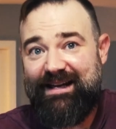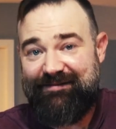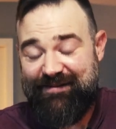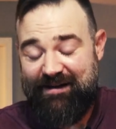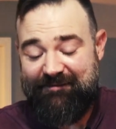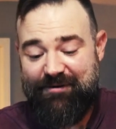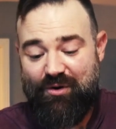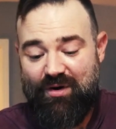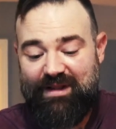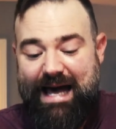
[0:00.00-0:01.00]
if
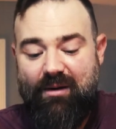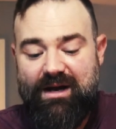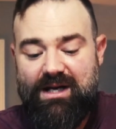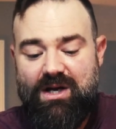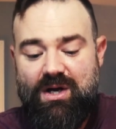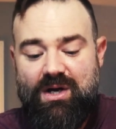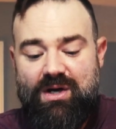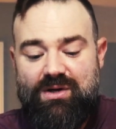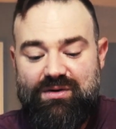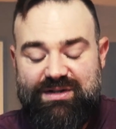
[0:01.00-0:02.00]
you're allowing
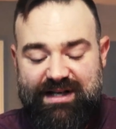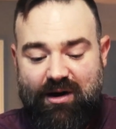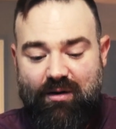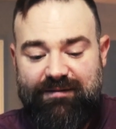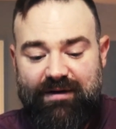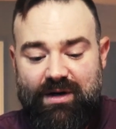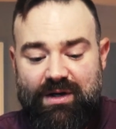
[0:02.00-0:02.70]
yourself